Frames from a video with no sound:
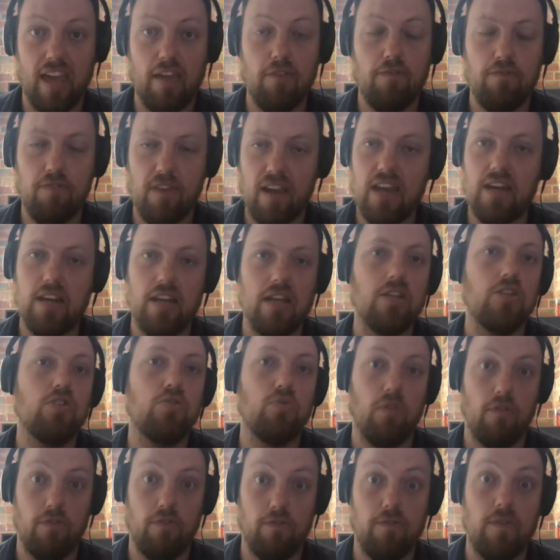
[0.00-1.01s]
they feed
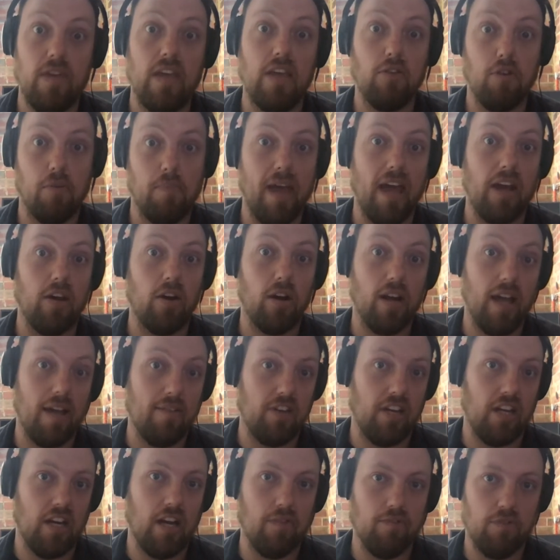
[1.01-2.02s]
into a fear about not
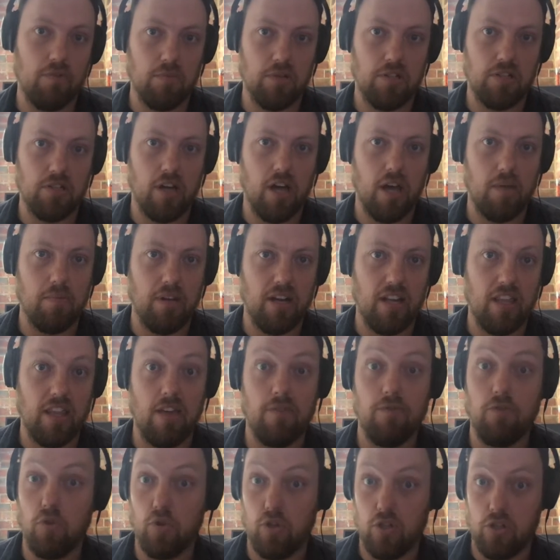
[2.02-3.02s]
having enough in retirement and
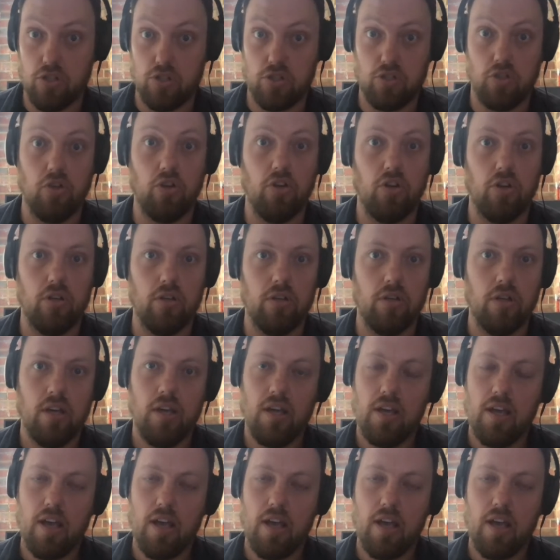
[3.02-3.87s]
therefore a concern